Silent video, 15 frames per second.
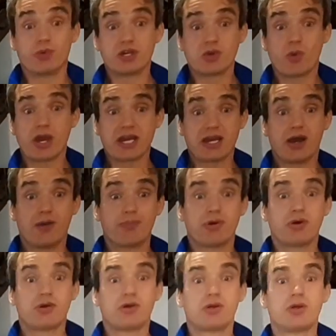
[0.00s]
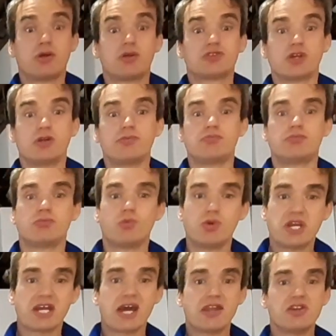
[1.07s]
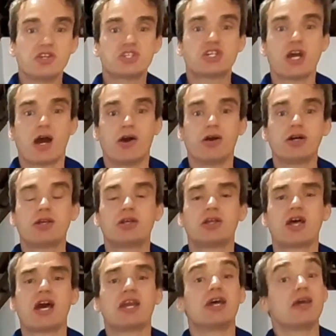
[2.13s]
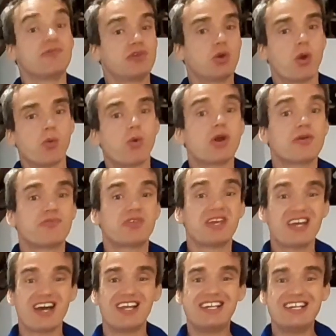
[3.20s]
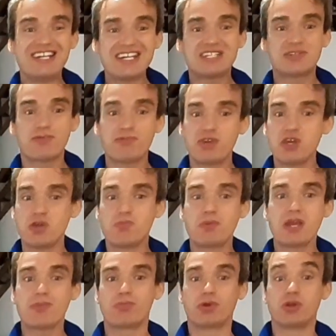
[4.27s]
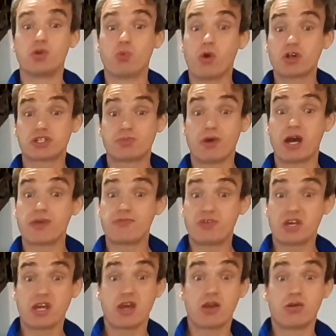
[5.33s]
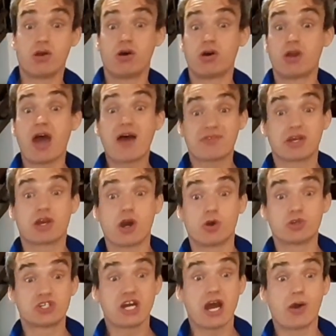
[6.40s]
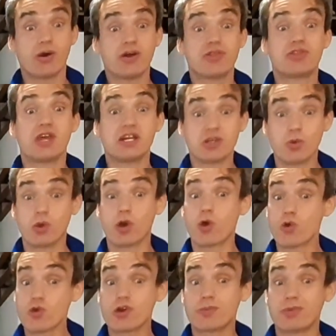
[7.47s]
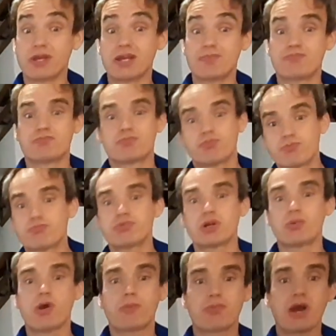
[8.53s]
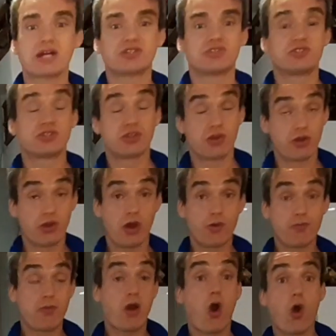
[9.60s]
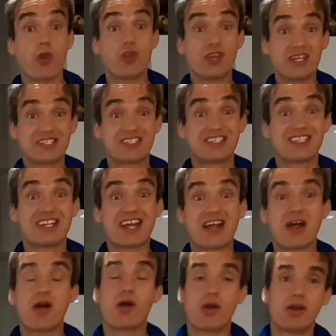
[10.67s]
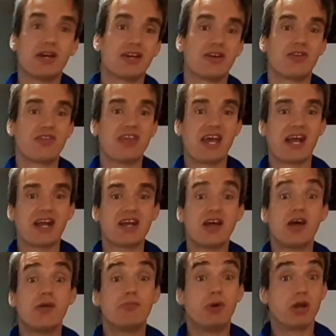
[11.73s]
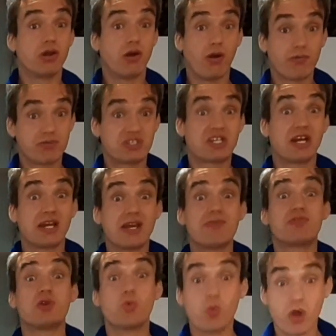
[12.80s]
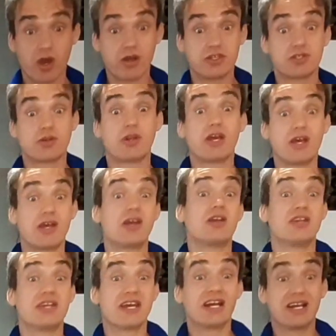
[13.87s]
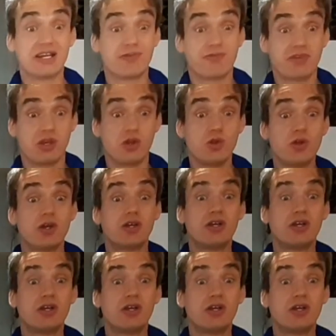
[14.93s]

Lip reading: when you wake up. So when you get in the shower, and if you are one of the elite few people who watch my video on having a cold shower, then you will already be pretty well practiced on this little thing. But obviously, if you weren't in the elite few,